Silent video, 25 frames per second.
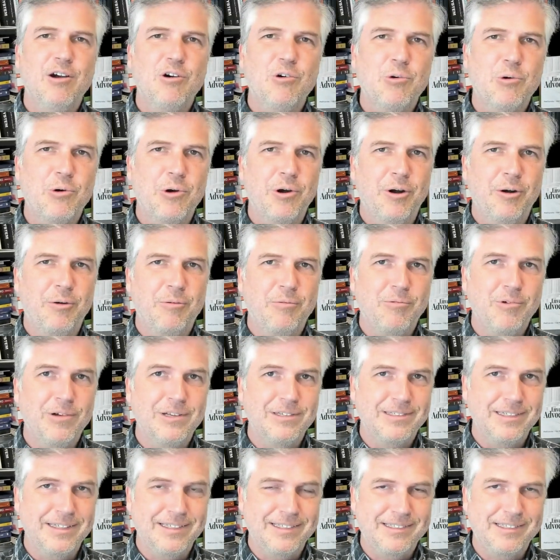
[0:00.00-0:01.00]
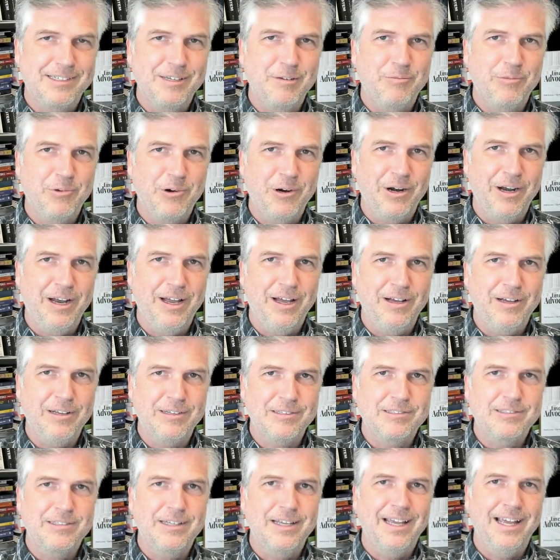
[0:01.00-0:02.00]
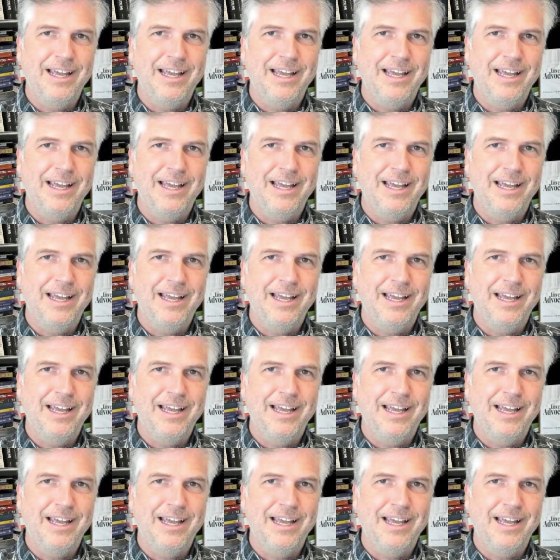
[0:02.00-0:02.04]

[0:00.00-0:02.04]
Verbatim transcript: Or was it somewhere else?